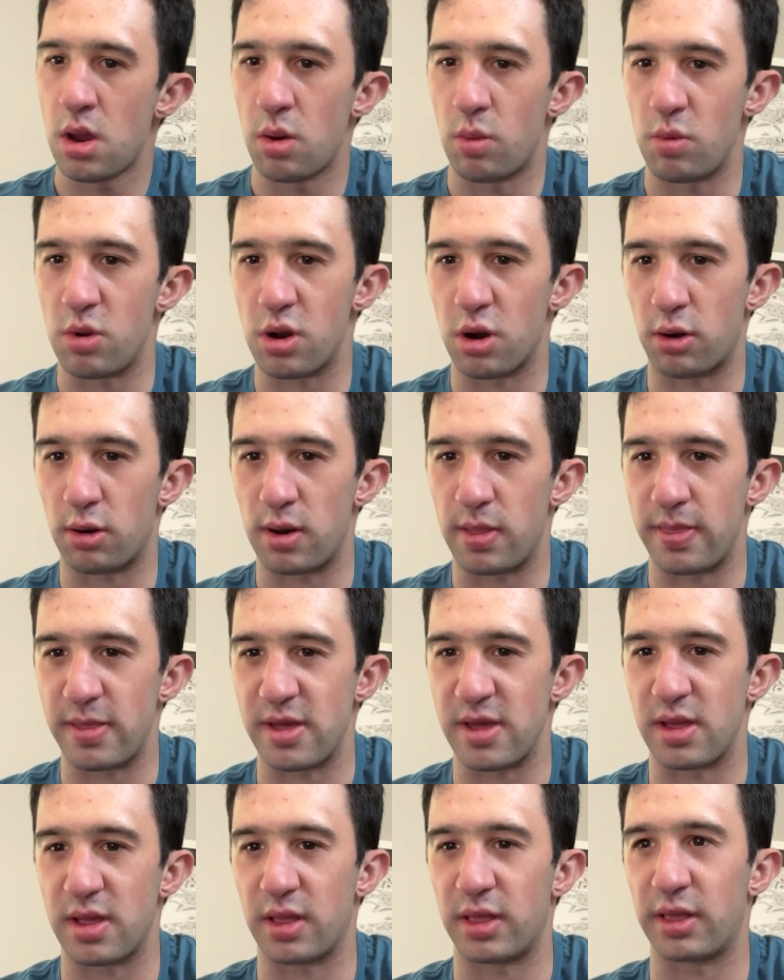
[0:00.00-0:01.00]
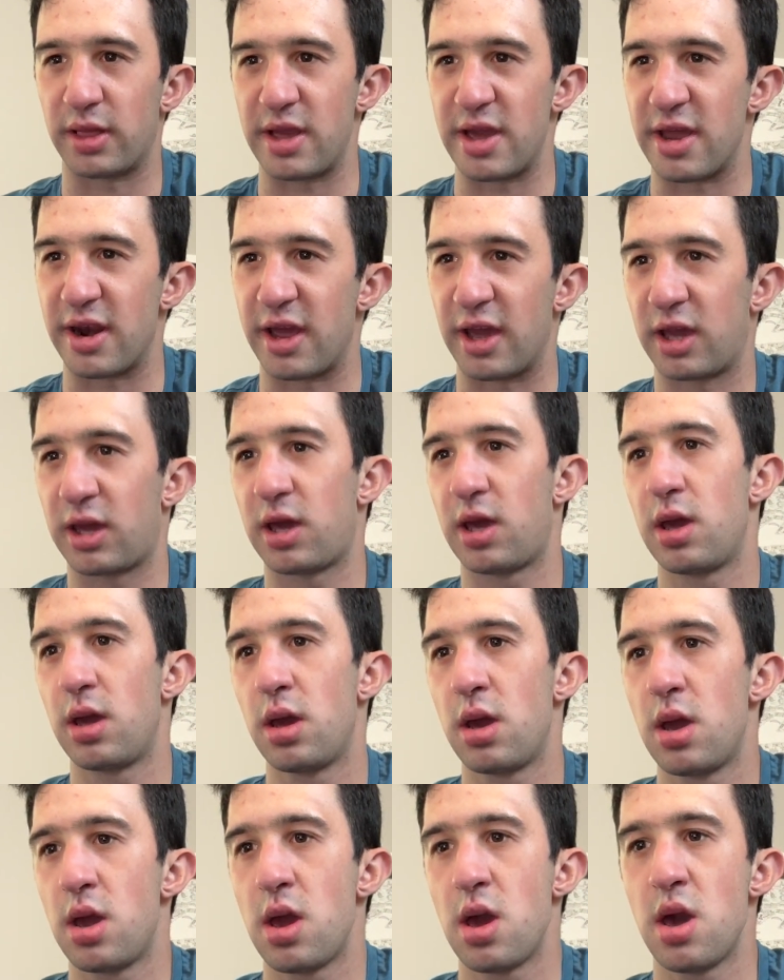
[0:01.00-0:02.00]
we are in the Atlantic
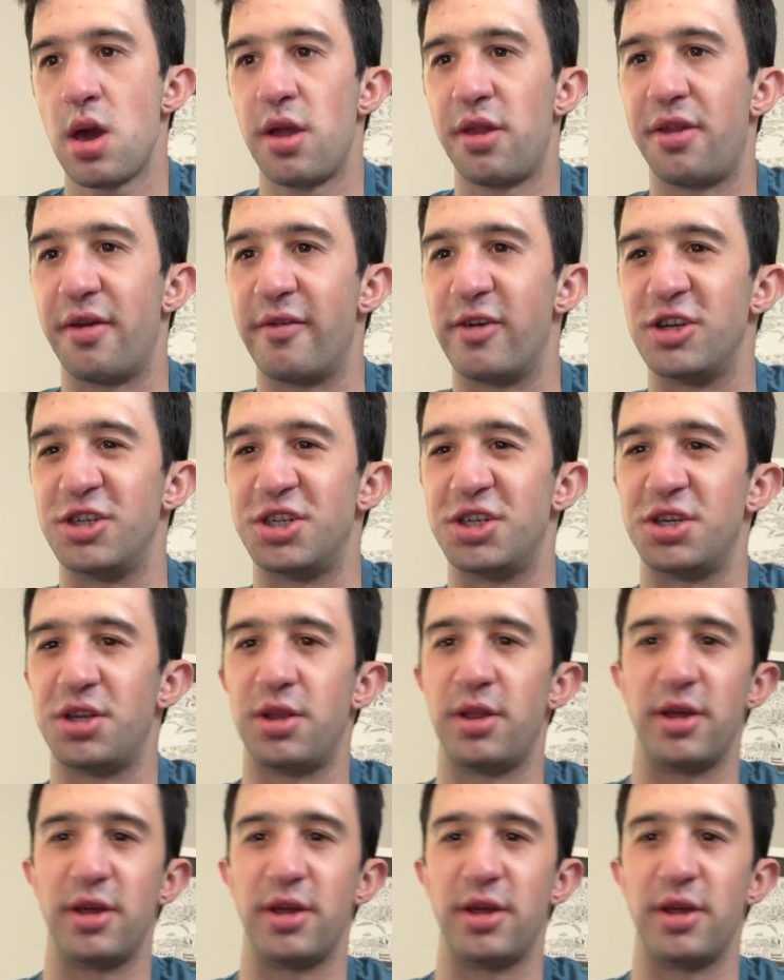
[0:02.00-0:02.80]
Division,